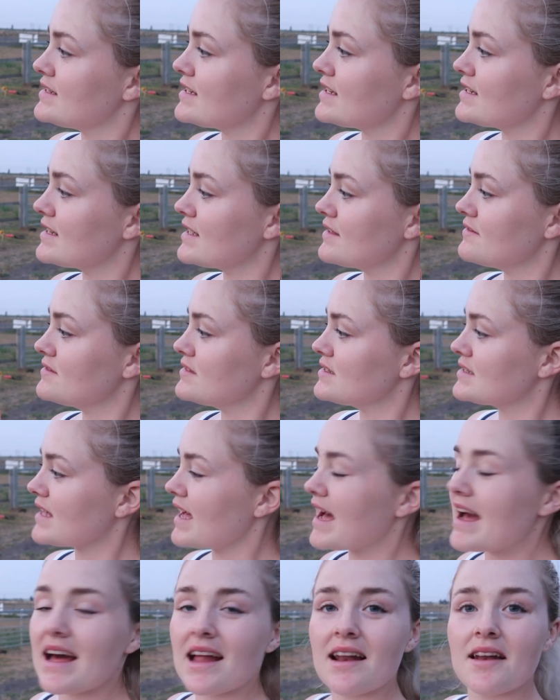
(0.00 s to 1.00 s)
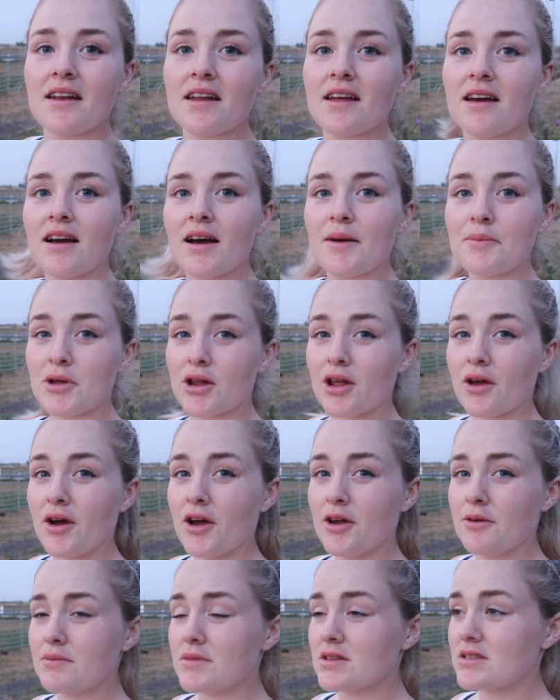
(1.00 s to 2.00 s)
din-dins, and I'm going to go
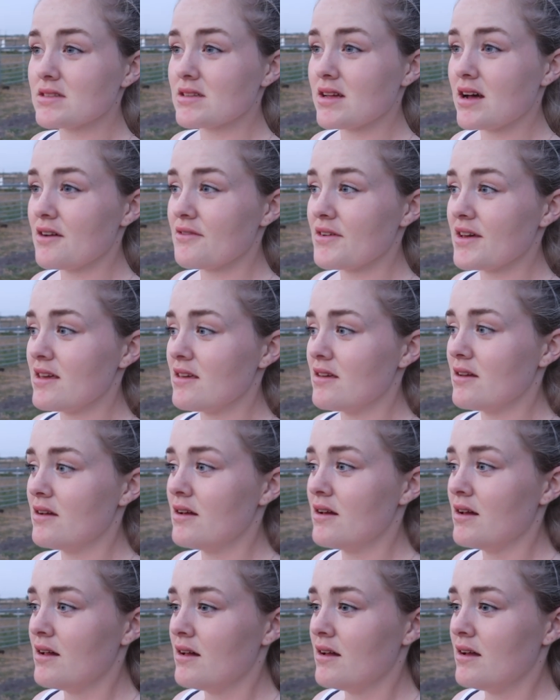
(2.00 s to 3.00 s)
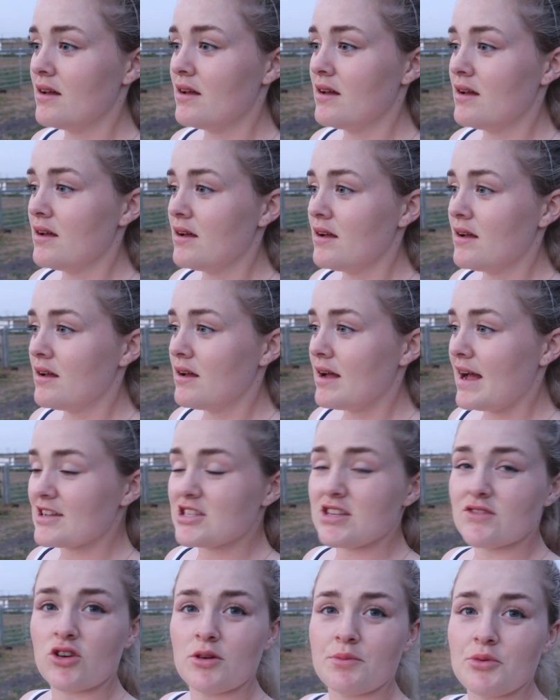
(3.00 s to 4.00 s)
home because it's 8:30.
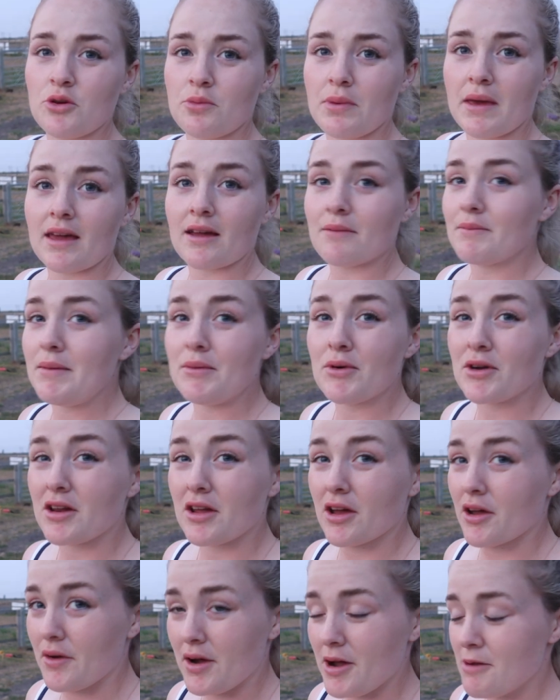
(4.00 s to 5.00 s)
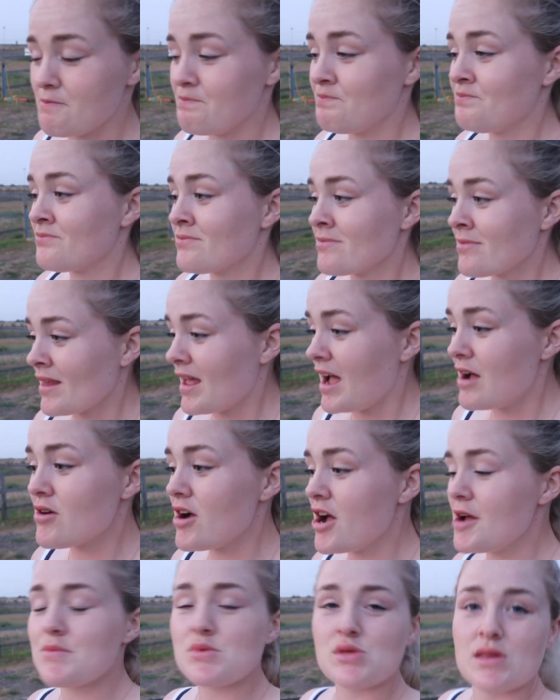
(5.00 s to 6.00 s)
Actually, I've got a poo pick. I'm not going to go home. I'll
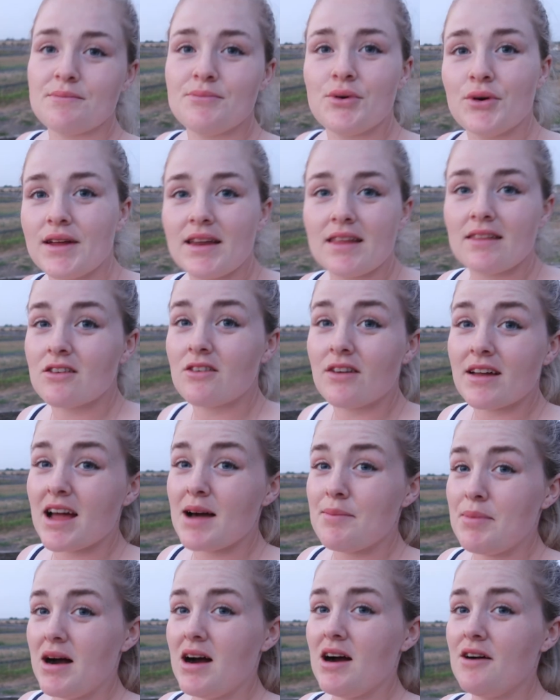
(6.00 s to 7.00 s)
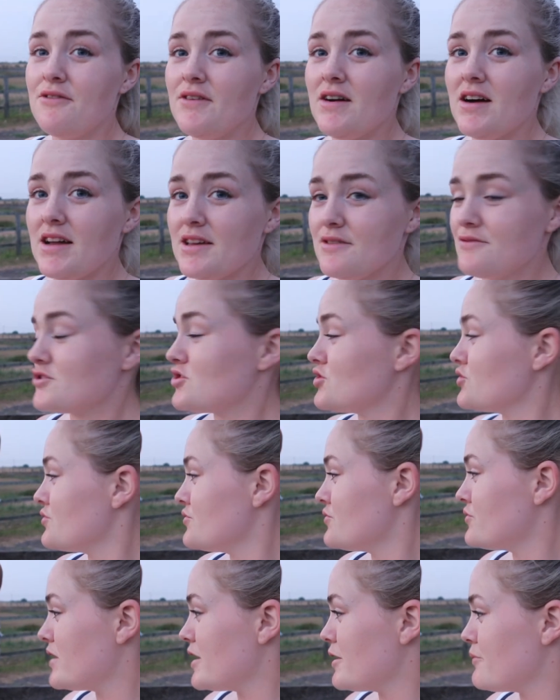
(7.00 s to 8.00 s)
go home at some point, and then I've got to get up at 5:30
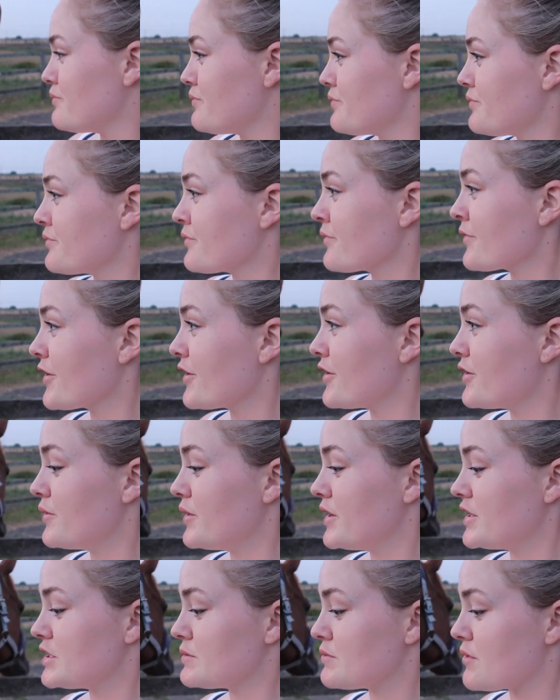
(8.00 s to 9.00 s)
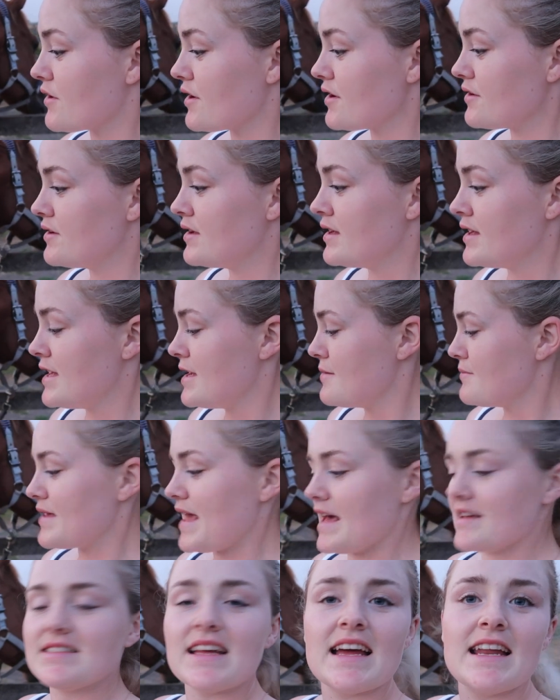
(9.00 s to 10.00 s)
to go to work tomorrow. But
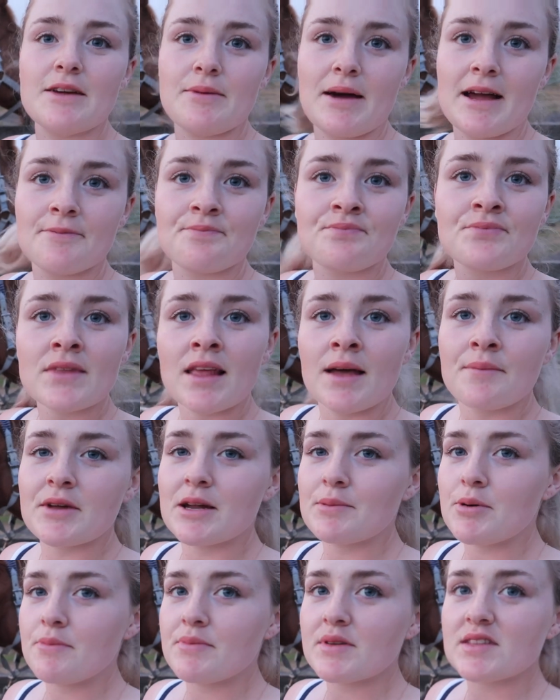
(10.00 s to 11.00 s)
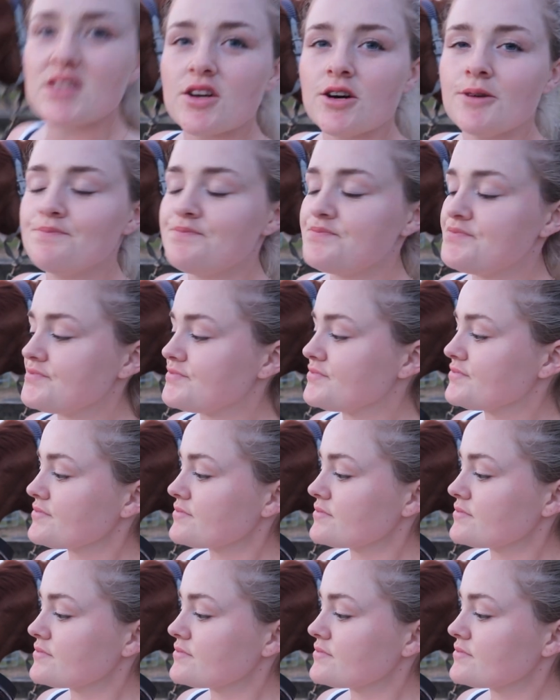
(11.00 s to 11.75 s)
yes, anyway, I'm going to put this on,